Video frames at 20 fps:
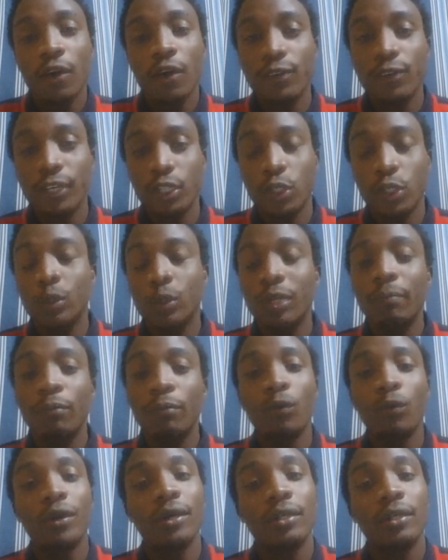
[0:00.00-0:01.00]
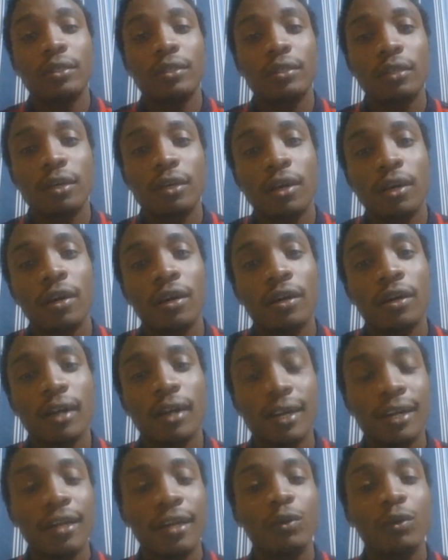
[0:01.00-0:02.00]
Okay, so number one,
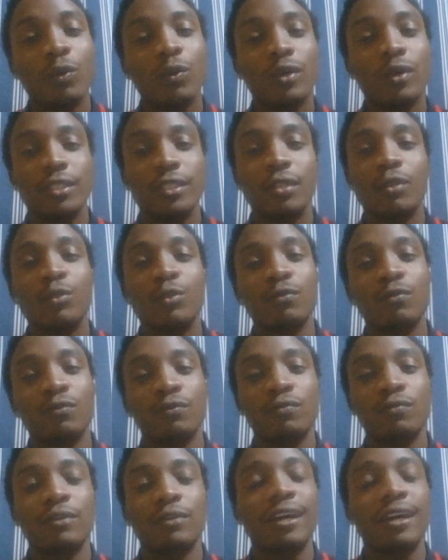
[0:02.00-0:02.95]
a girl who has a lot of